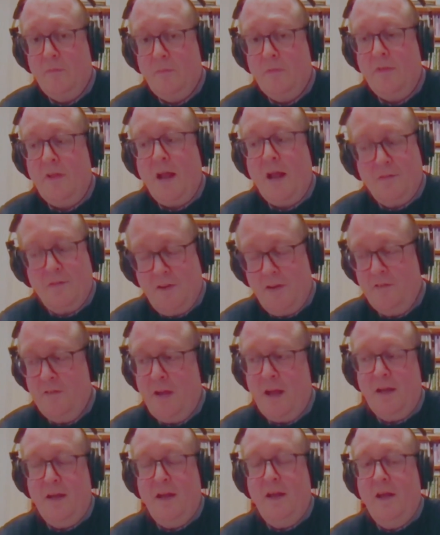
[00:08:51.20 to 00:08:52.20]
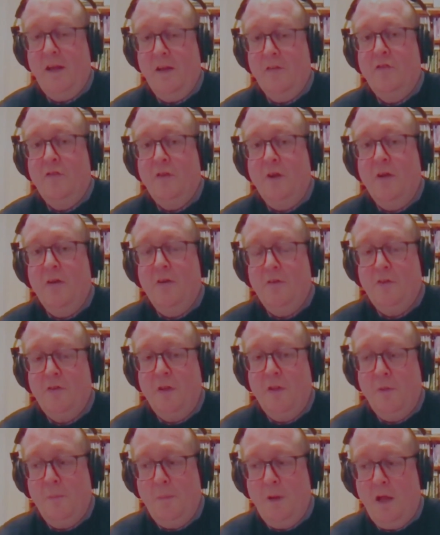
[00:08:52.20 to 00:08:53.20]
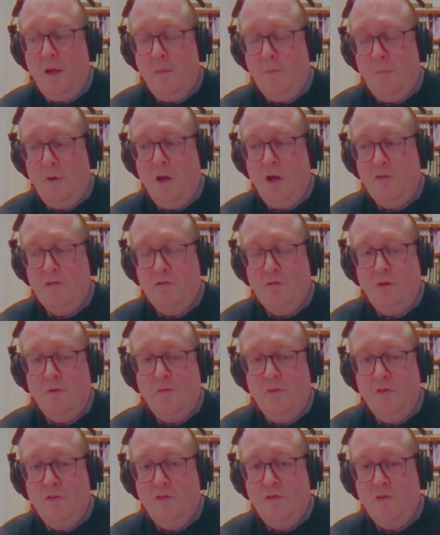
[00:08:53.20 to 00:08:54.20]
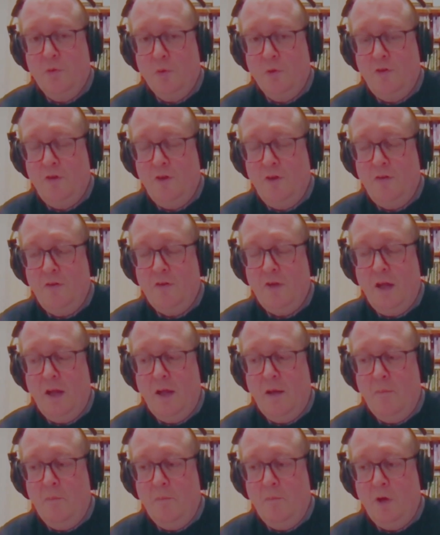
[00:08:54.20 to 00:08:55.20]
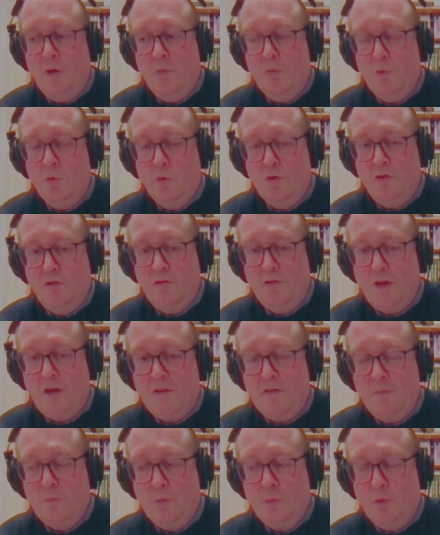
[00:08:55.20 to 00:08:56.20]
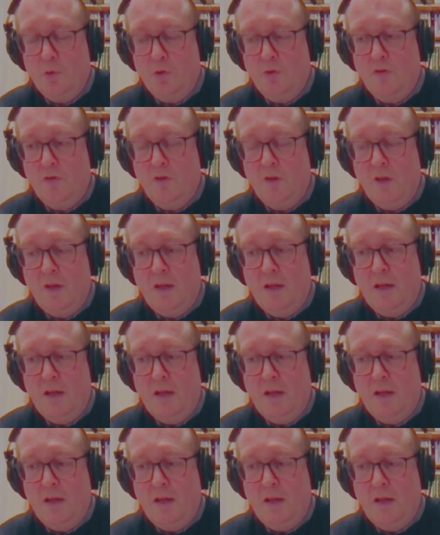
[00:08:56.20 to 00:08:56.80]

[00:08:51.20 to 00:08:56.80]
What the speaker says: That's exactly it. So the plant parts are often sorted by water transport.